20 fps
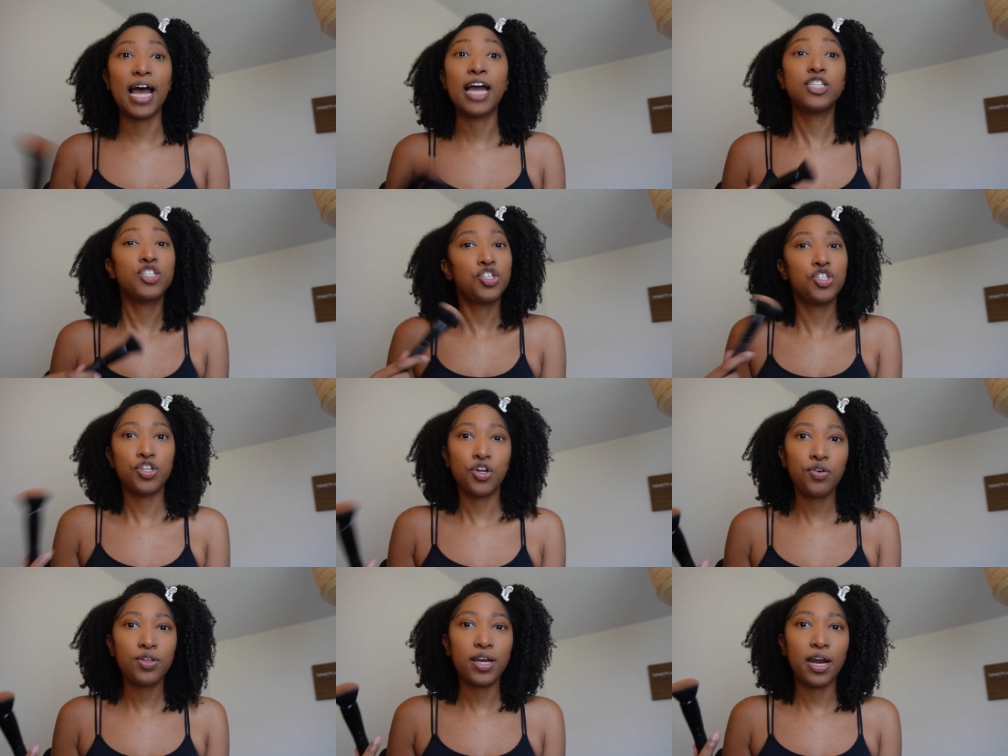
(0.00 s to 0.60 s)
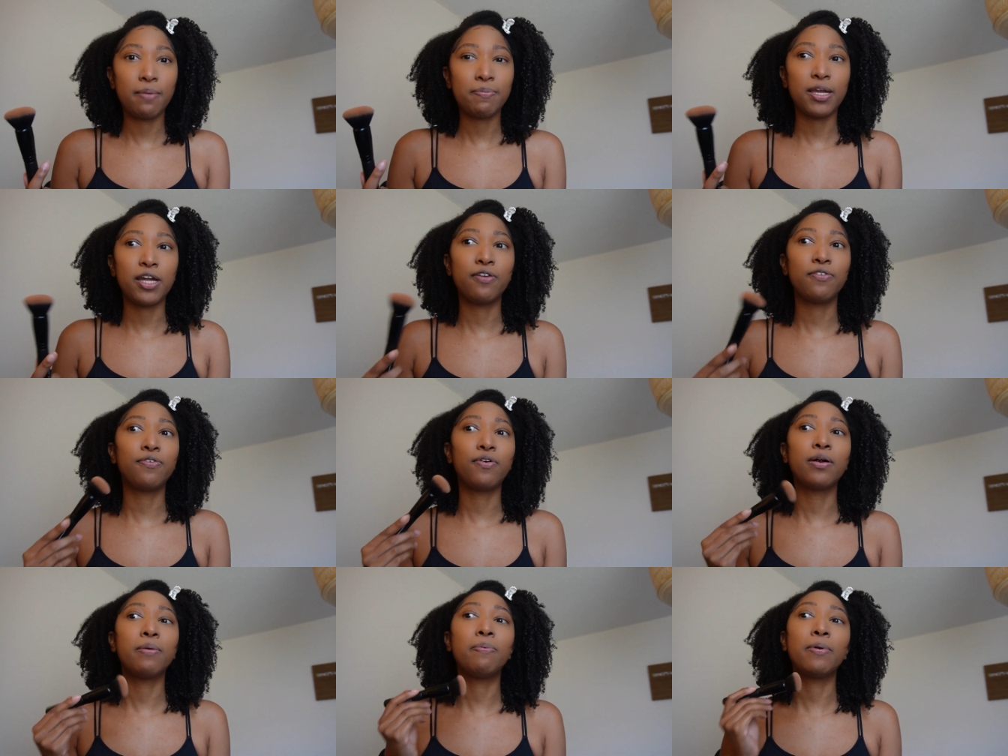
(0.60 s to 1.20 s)
I just know that I'm here
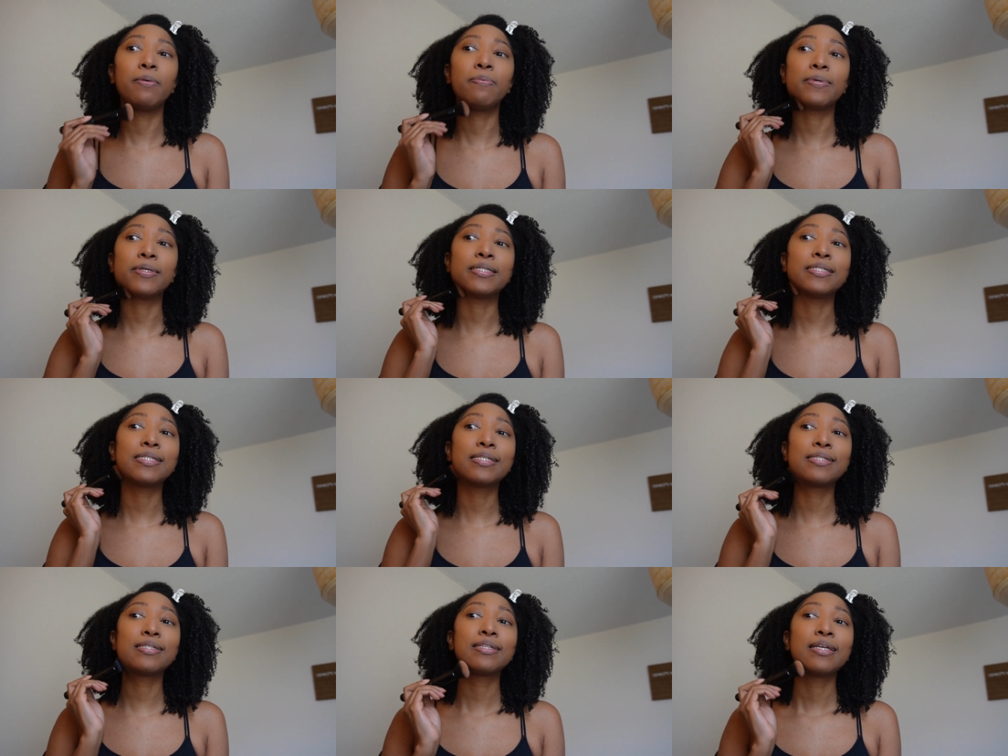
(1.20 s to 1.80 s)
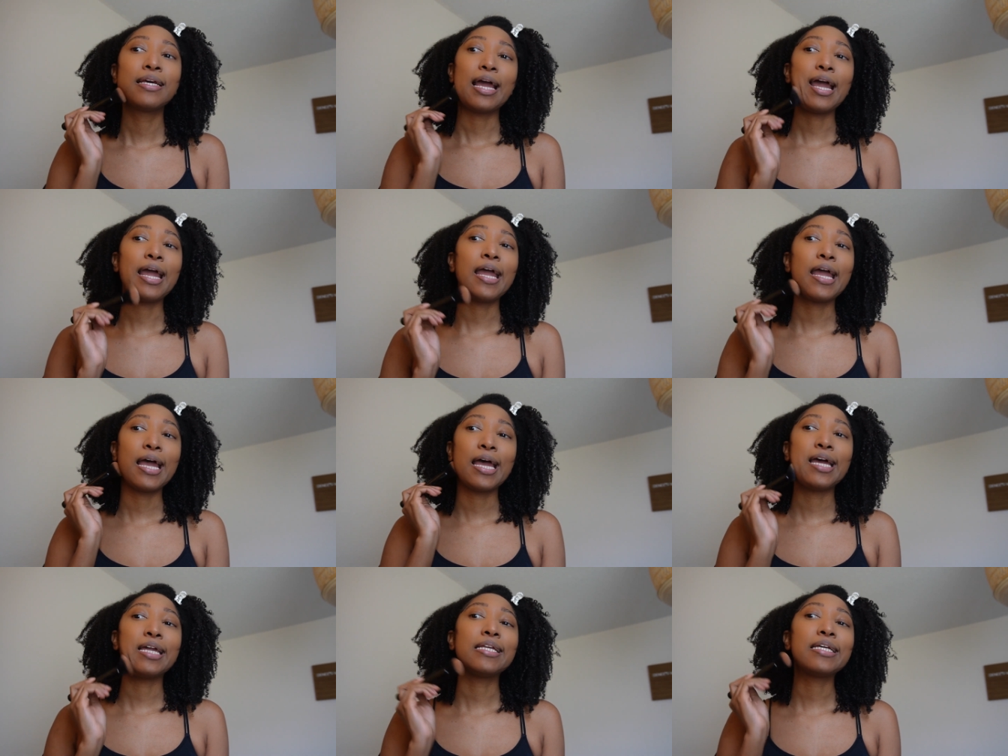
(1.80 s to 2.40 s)
for a purpose
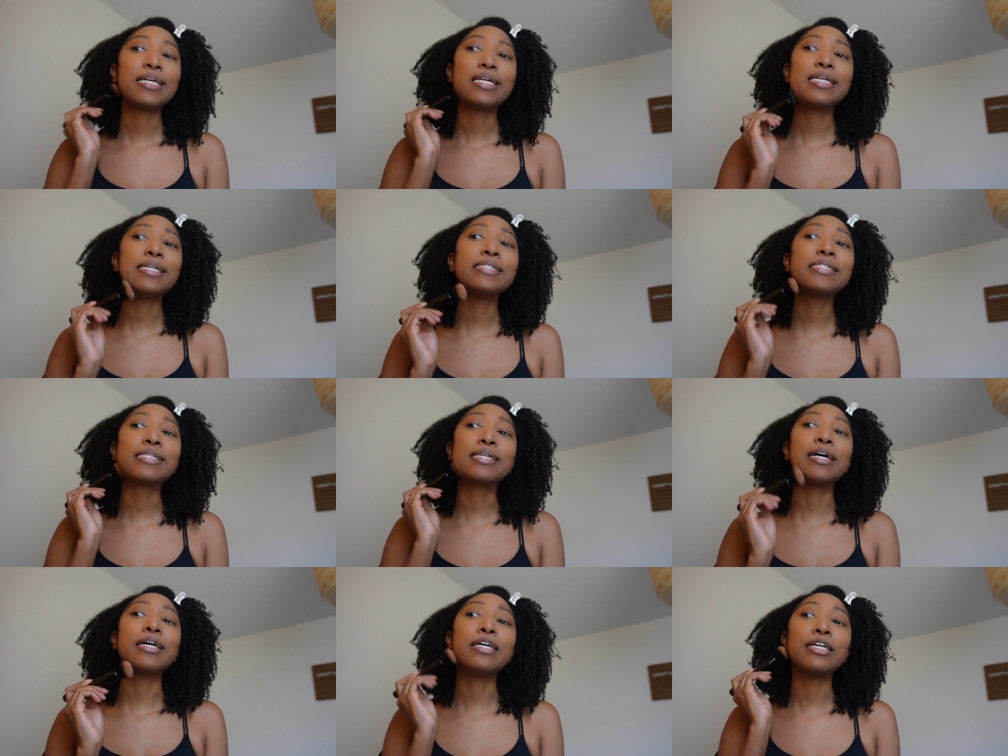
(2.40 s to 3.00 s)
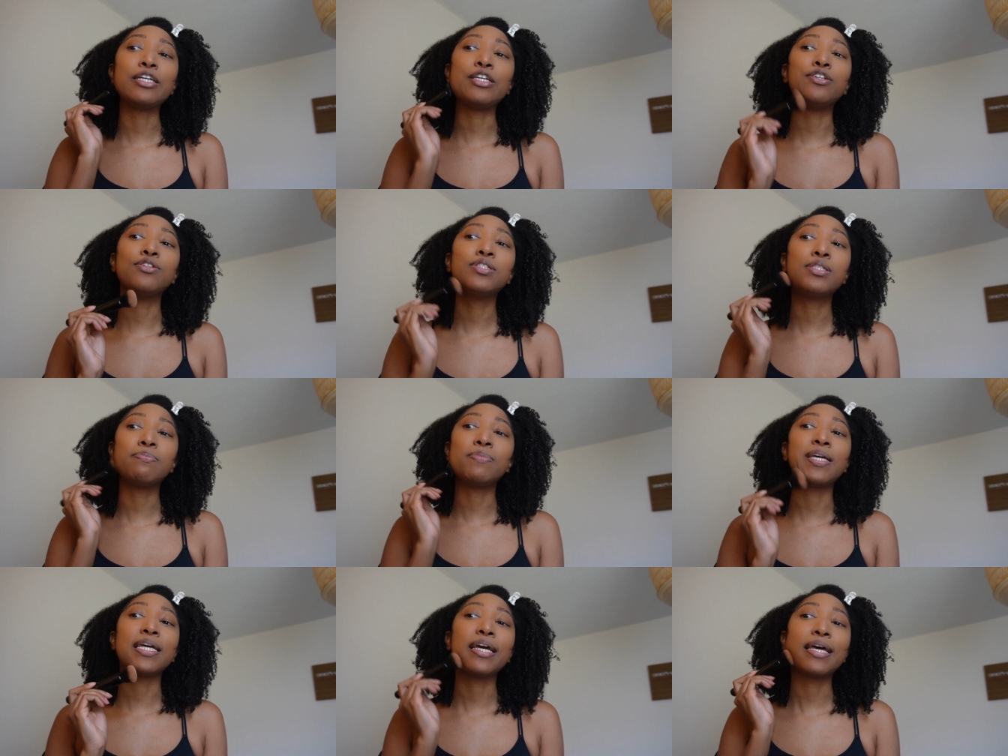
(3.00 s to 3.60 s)
and he's gonna
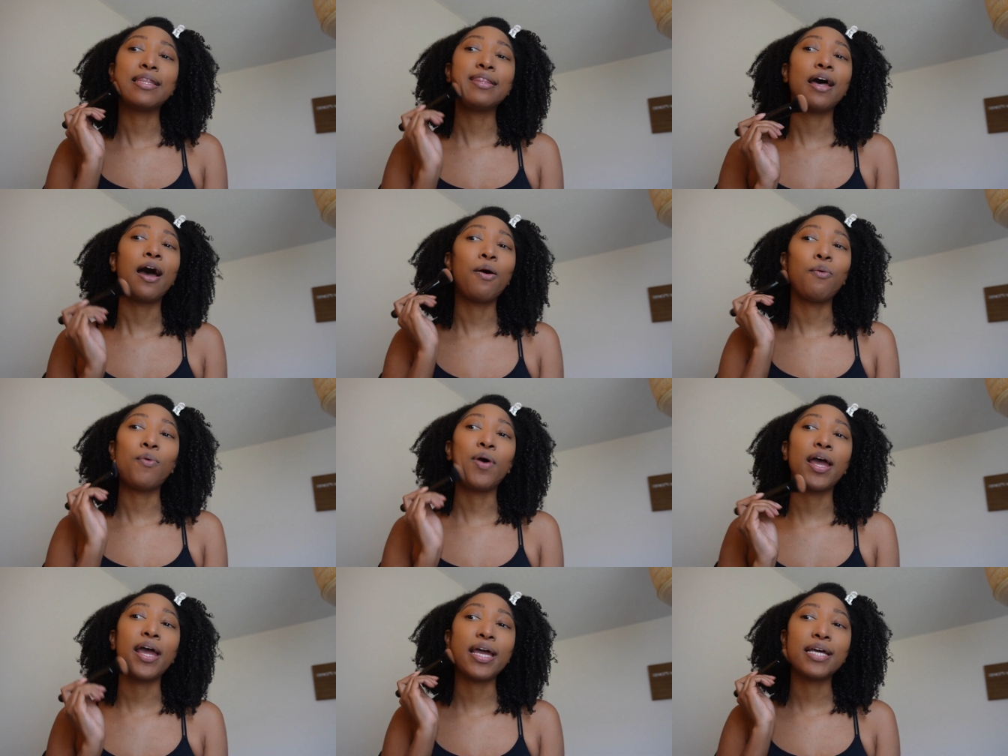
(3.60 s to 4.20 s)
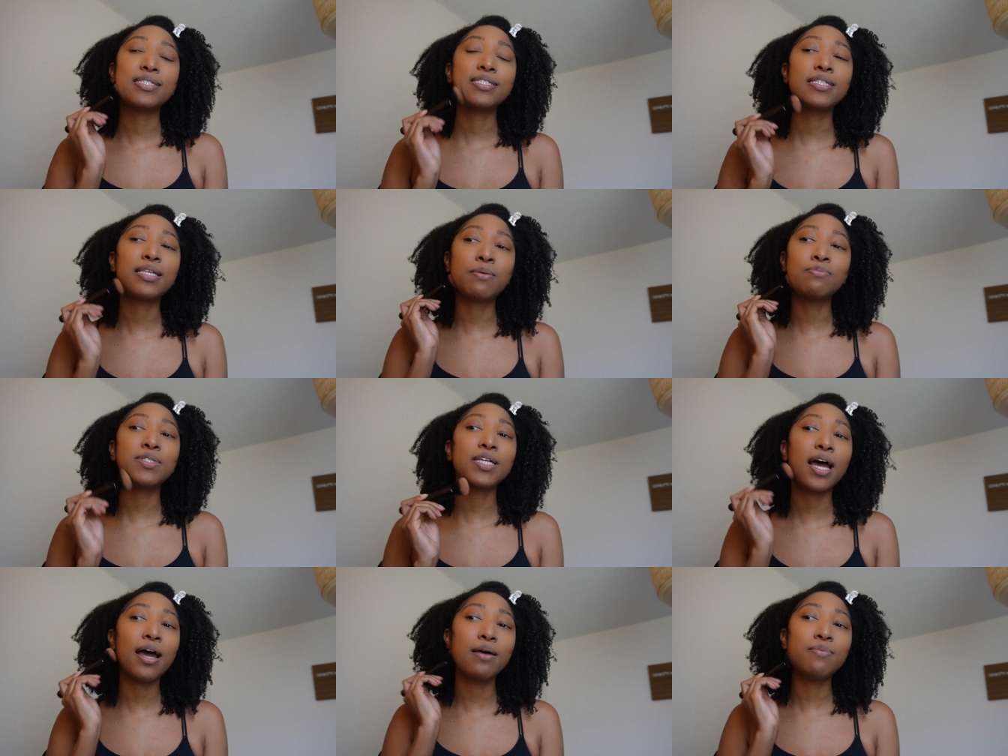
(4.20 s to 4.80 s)
use me in that way. And
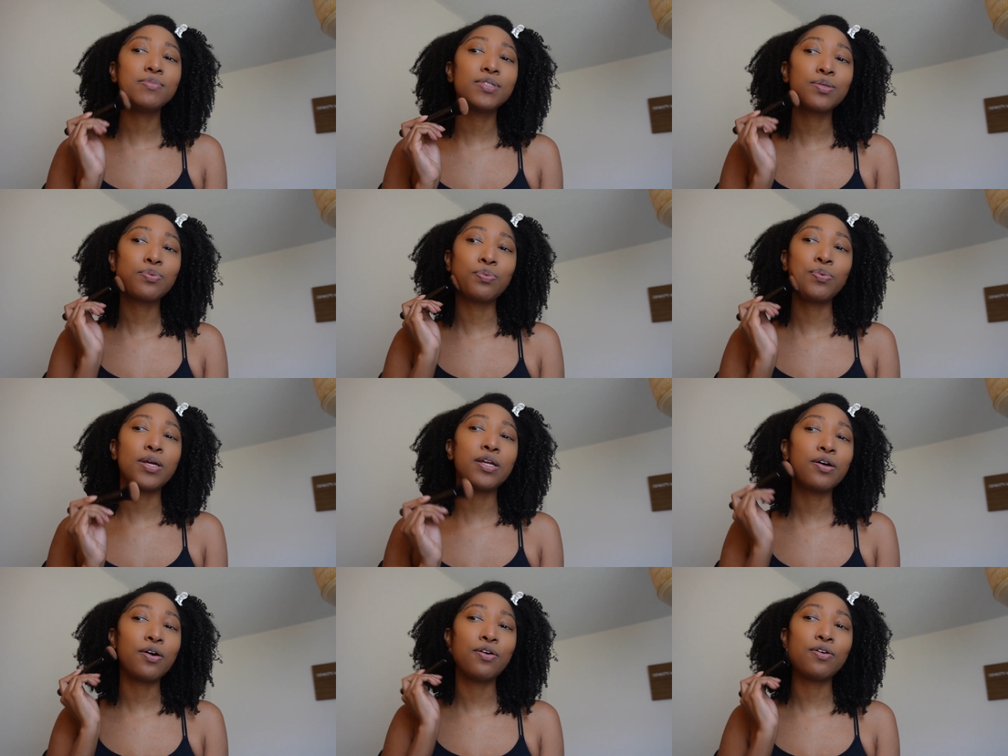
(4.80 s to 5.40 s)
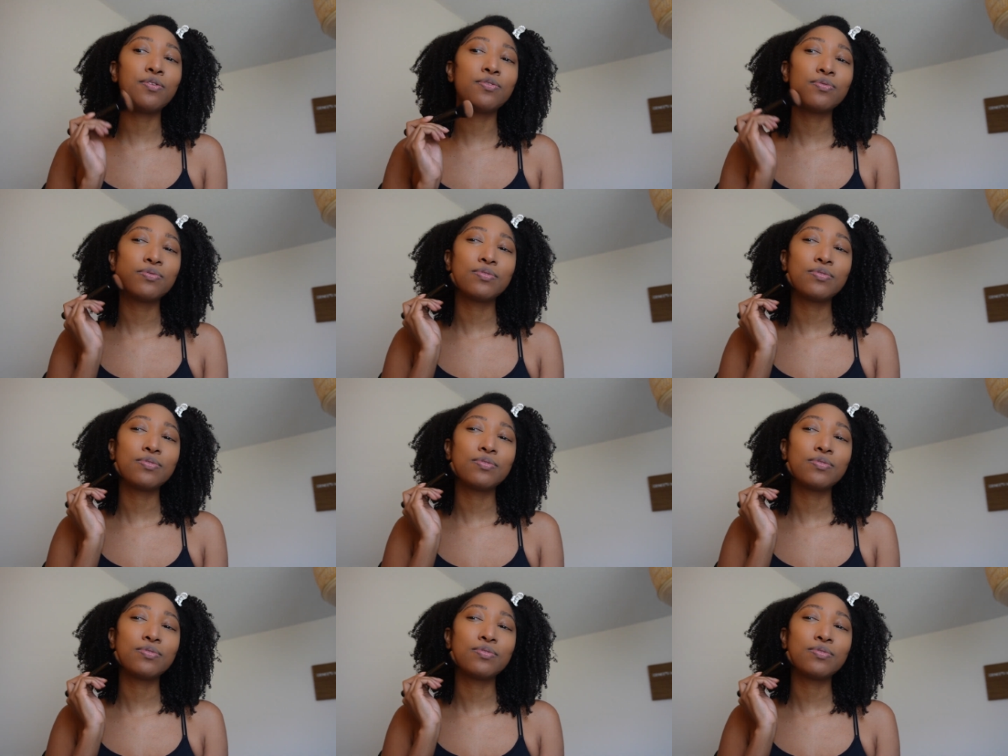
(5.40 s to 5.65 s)
sometimes we don't